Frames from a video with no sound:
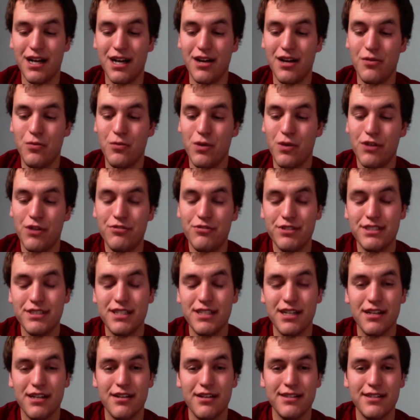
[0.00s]
One reason
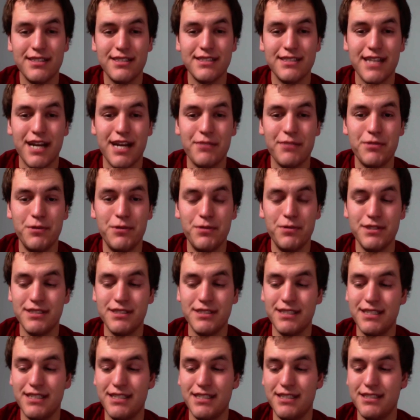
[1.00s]
I got this camera was
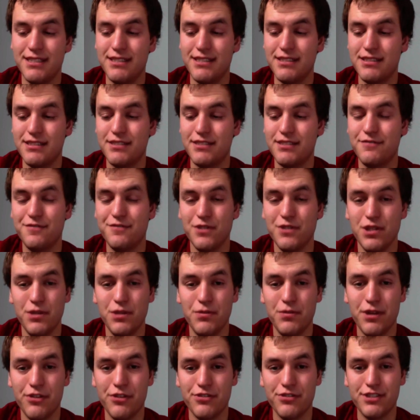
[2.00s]
it is fully
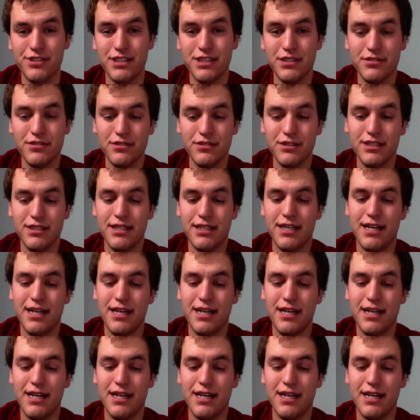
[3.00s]
weather sealed,